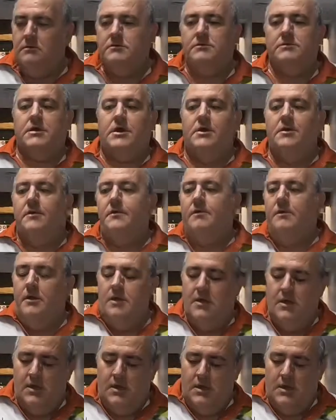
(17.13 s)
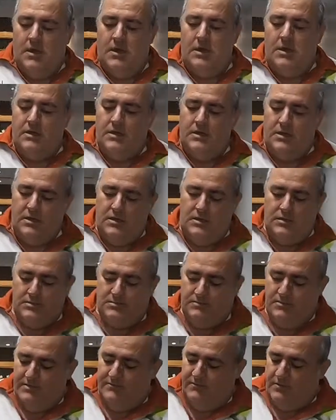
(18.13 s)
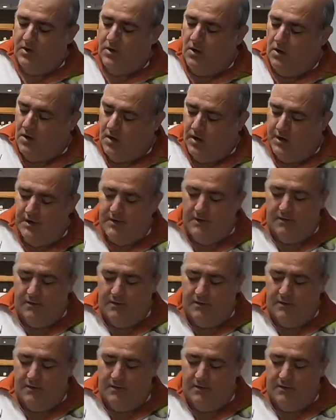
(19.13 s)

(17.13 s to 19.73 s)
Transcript: So here's a bit of a guide.